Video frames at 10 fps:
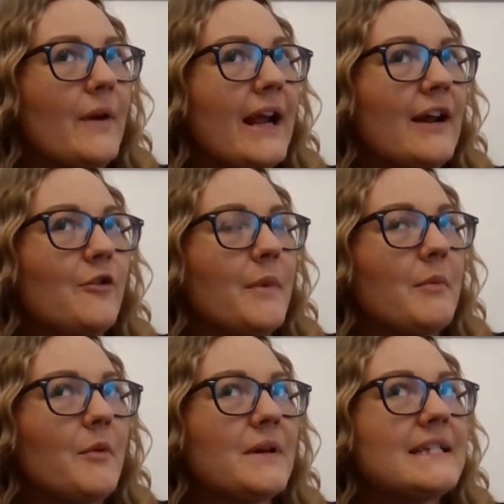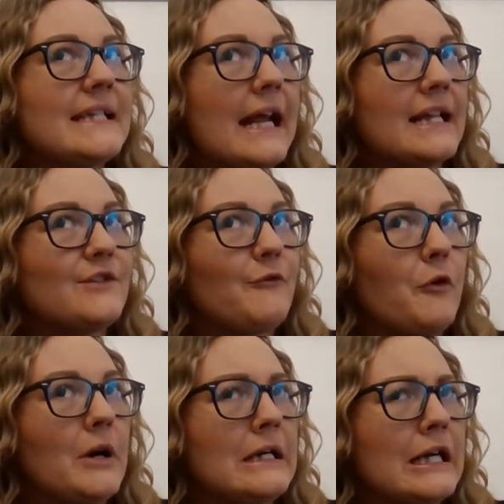Like, I don't remember what it stands
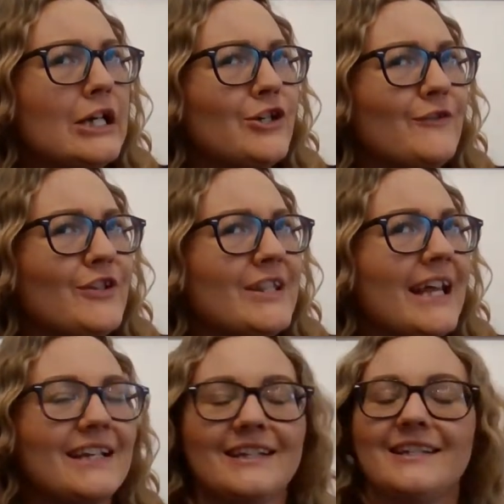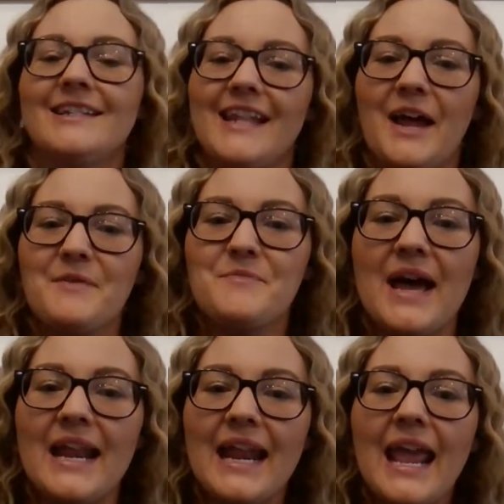for. I should have looked into that,
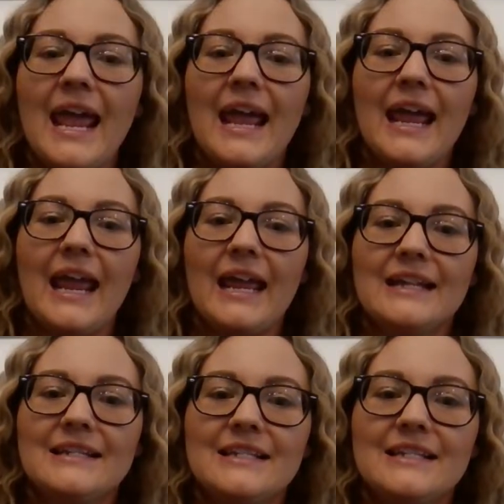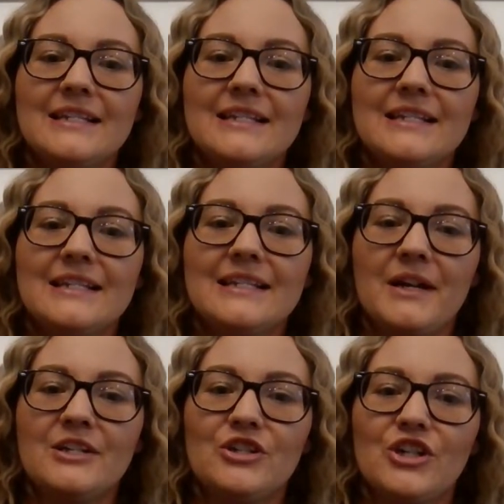but it's pretty
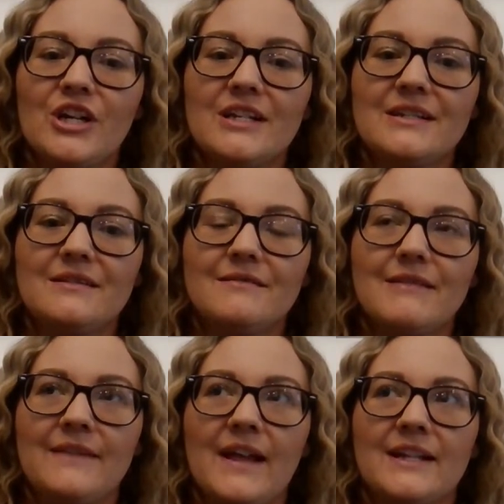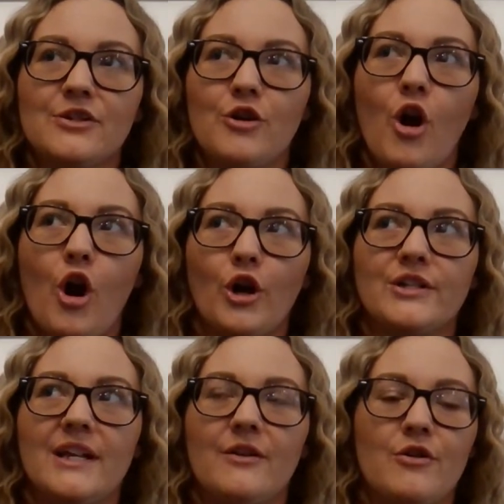much just like that's her
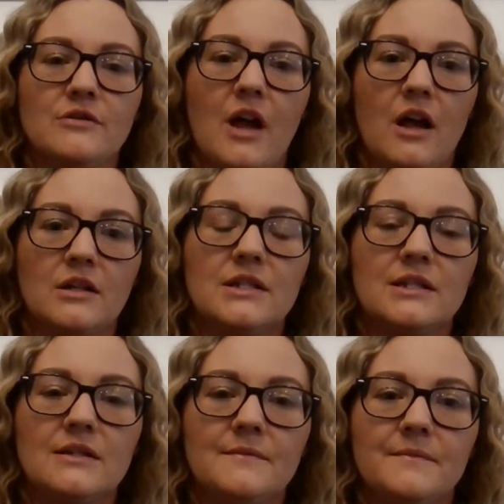heart and her lungs.